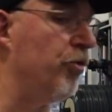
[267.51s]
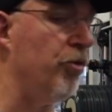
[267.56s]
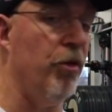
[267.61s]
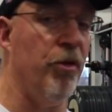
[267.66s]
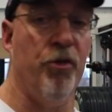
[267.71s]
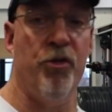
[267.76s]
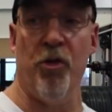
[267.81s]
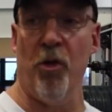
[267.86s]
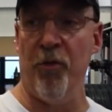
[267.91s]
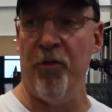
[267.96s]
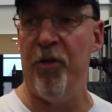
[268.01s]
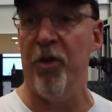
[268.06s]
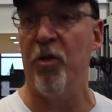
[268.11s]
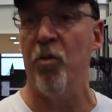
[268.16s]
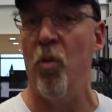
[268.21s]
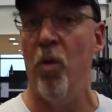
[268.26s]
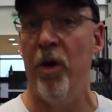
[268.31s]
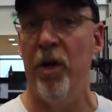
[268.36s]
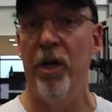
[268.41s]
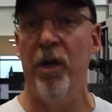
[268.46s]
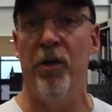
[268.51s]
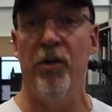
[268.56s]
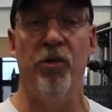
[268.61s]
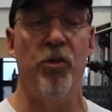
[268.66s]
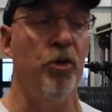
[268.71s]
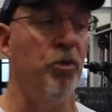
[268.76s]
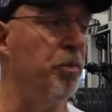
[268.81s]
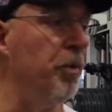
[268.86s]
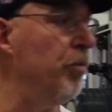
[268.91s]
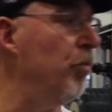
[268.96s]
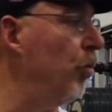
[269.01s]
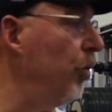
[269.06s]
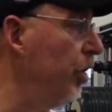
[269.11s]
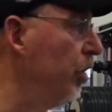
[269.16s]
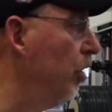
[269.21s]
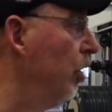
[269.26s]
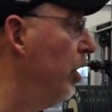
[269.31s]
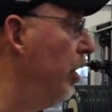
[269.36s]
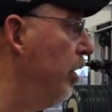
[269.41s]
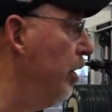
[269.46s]
So it's our 5th one here, so it's been really
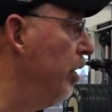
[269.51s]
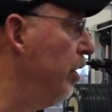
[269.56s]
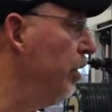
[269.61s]
good.